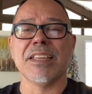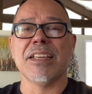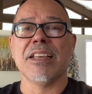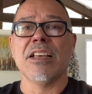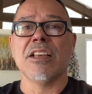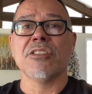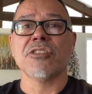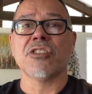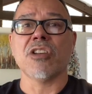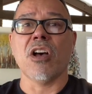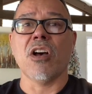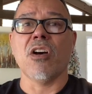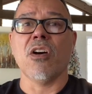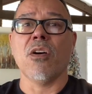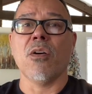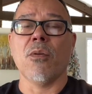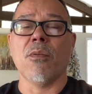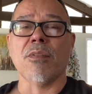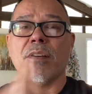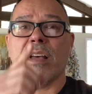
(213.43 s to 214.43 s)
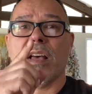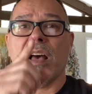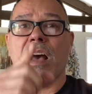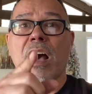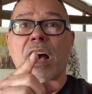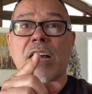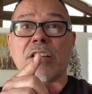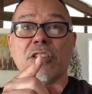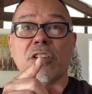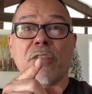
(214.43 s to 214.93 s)
So
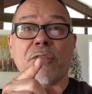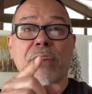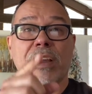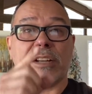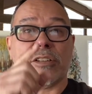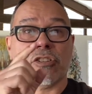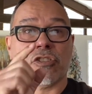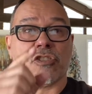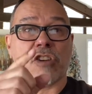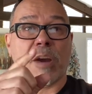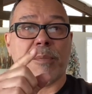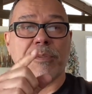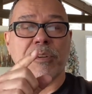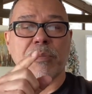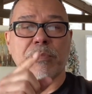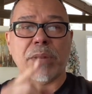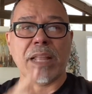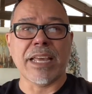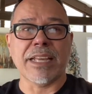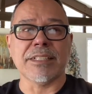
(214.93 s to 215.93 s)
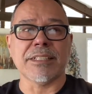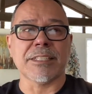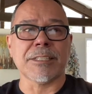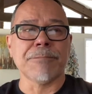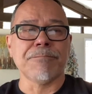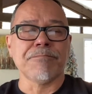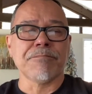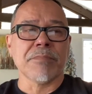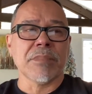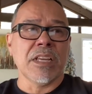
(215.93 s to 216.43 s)
don't forget to sharpen your blades.
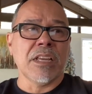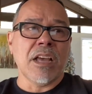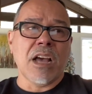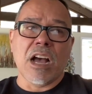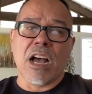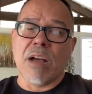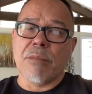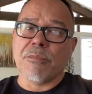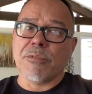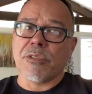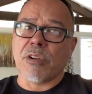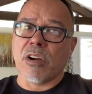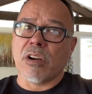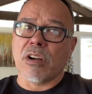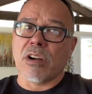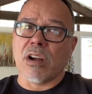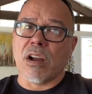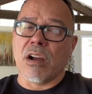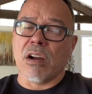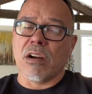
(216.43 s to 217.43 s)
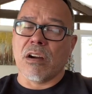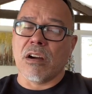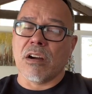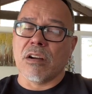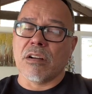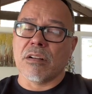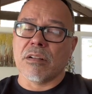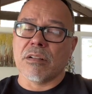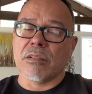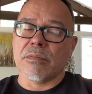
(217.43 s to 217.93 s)
There
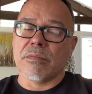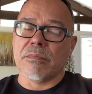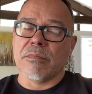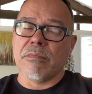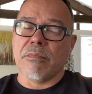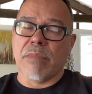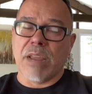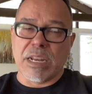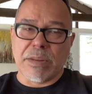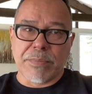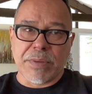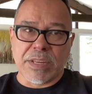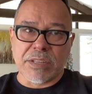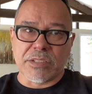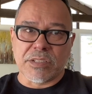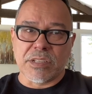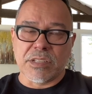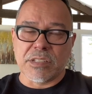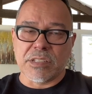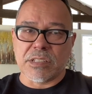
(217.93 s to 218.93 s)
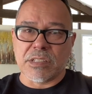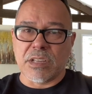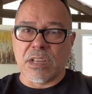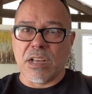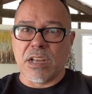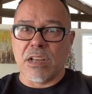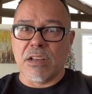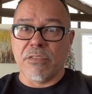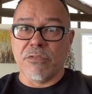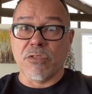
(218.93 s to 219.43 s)
are many pieces
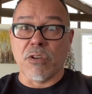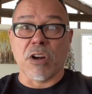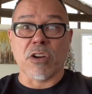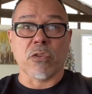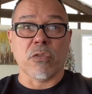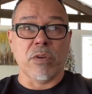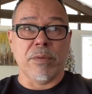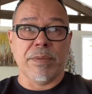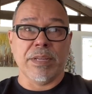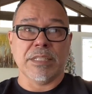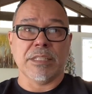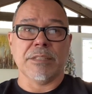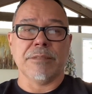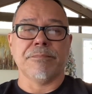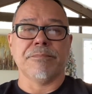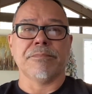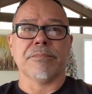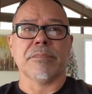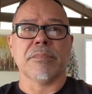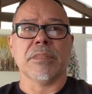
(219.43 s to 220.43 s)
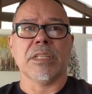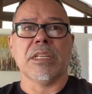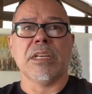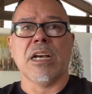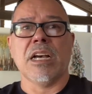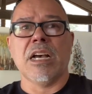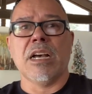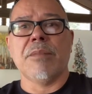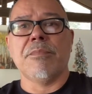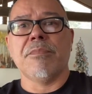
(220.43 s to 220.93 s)
of yard equipment
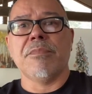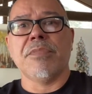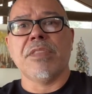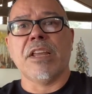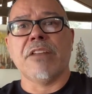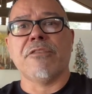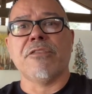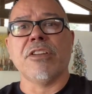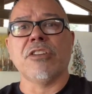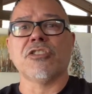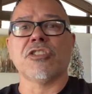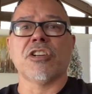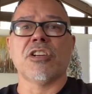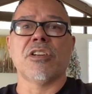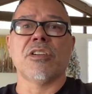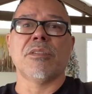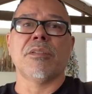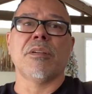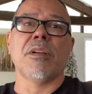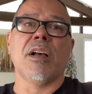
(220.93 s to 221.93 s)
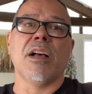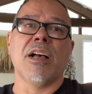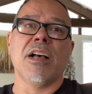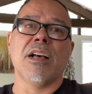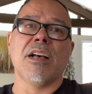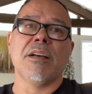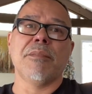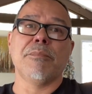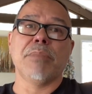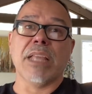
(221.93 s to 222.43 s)
that
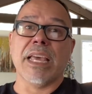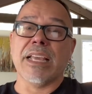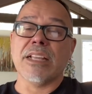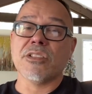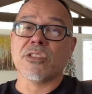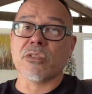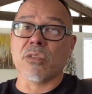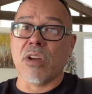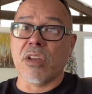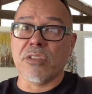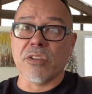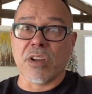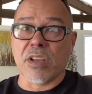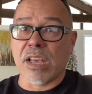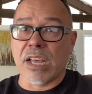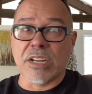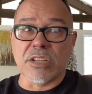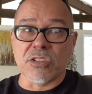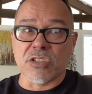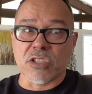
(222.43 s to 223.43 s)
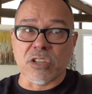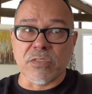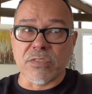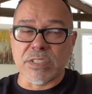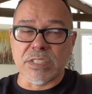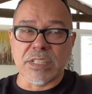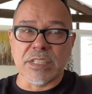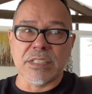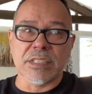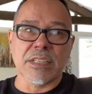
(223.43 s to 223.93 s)
feature blades or other cutting
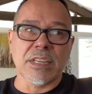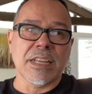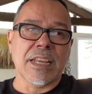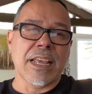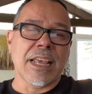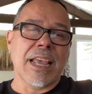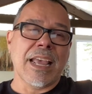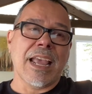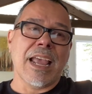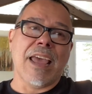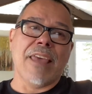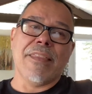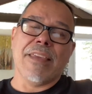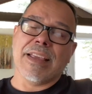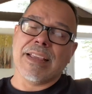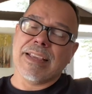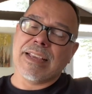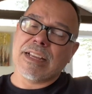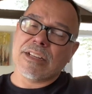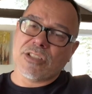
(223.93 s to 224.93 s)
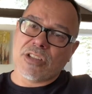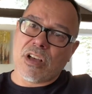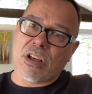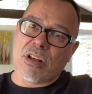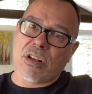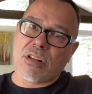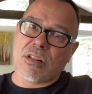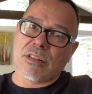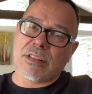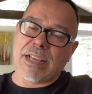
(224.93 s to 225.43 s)
surfaces, and they can get
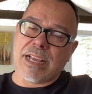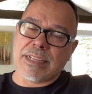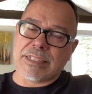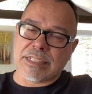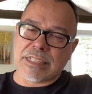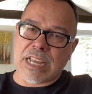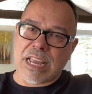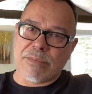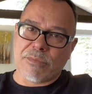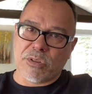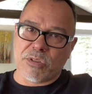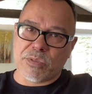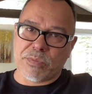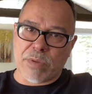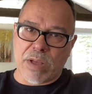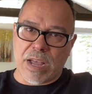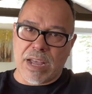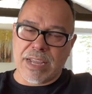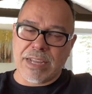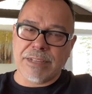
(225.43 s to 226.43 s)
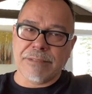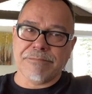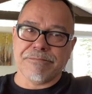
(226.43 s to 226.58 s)
dull as time goes by.